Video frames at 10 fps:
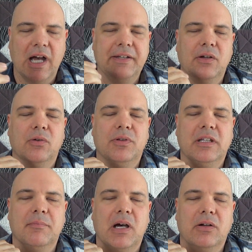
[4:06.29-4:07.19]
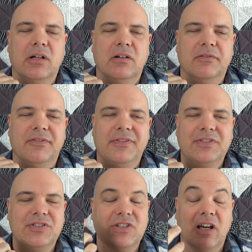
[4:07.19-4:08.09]
I know the amount of
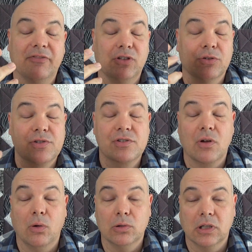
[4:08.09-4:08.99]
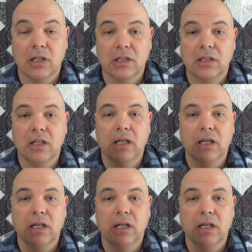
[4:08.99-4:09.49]
stuff you're sold on